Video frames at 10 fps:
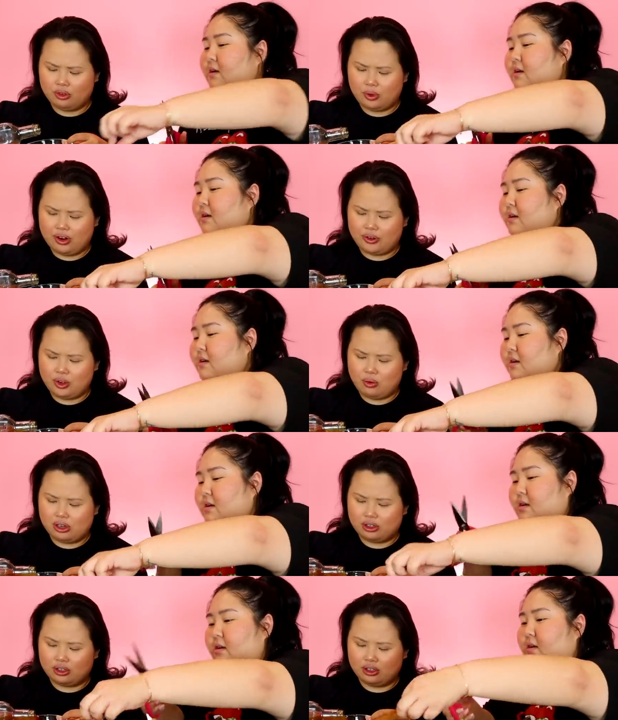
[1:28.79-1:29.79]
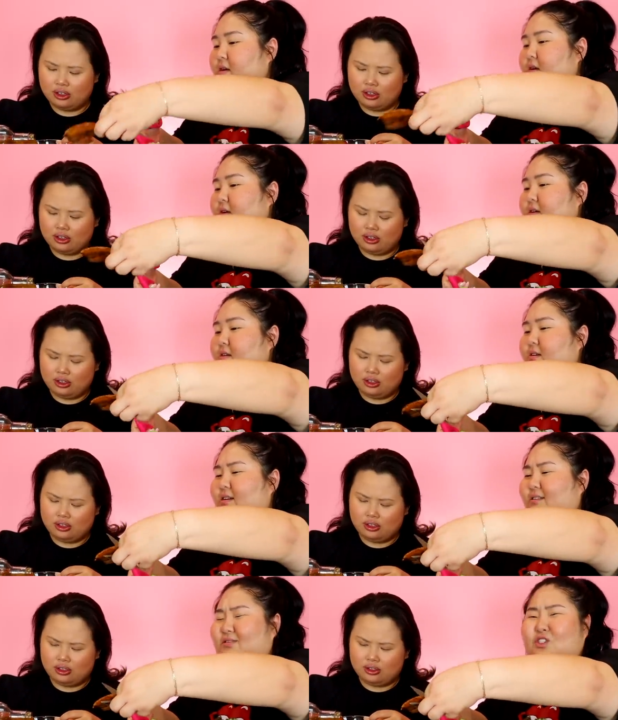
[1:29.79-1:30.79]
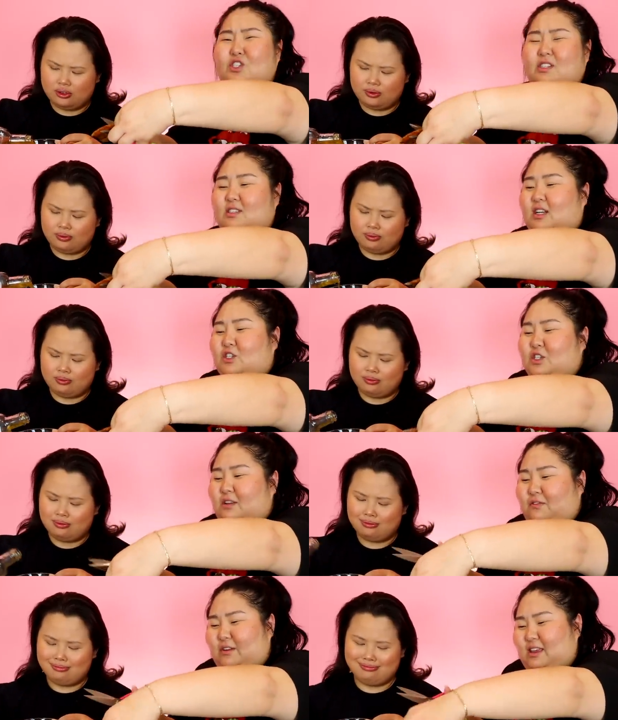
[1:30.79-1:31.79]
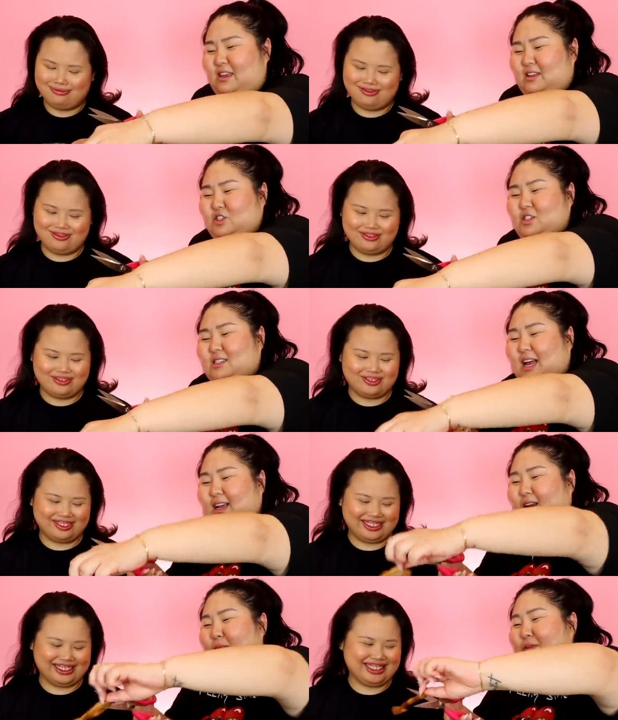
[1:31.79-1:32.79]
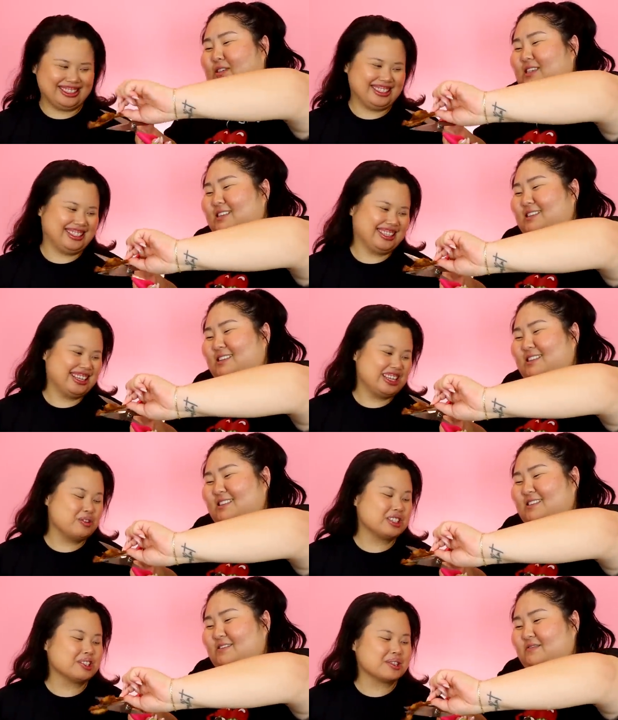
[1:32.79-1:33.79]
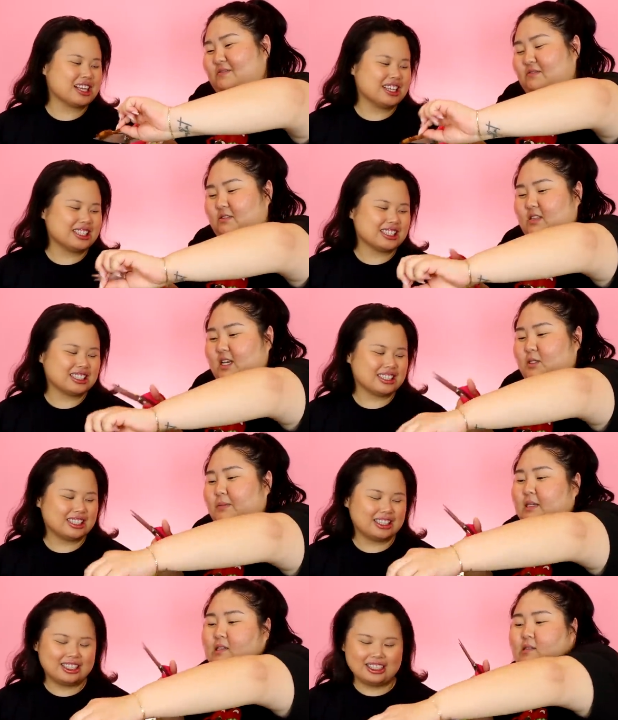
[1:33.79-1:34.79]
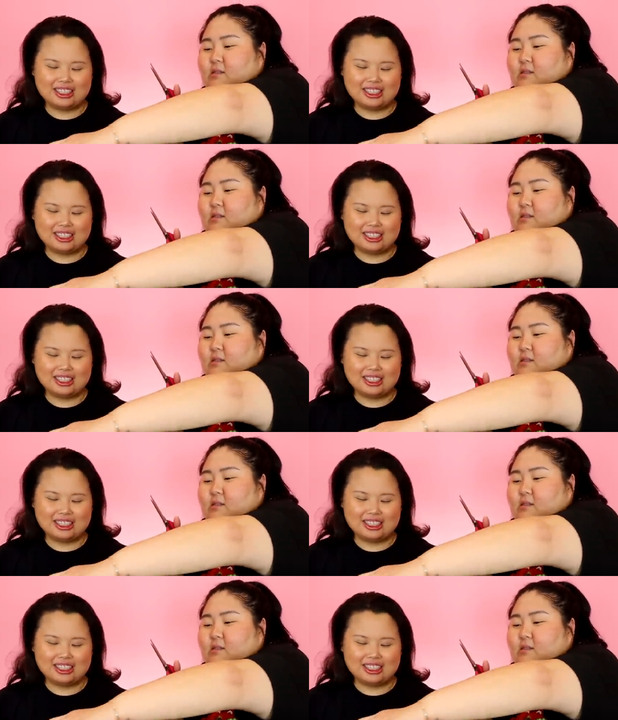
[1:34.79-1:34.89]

Speaker 1: Whatever you want.
Speaker 2: She's such a freaking, she's that kind of person. You want some sauce? Yes, please.